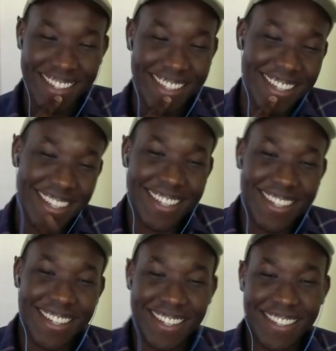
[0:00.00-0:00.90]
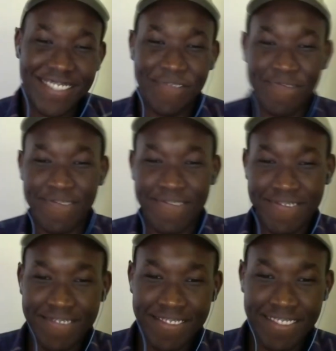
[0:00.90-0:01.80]
6,000
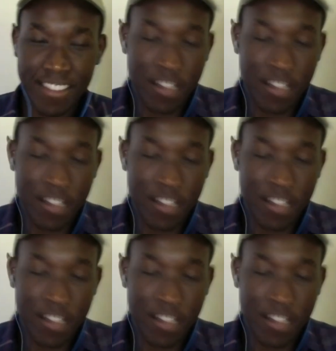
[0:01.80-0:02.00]
applicants and they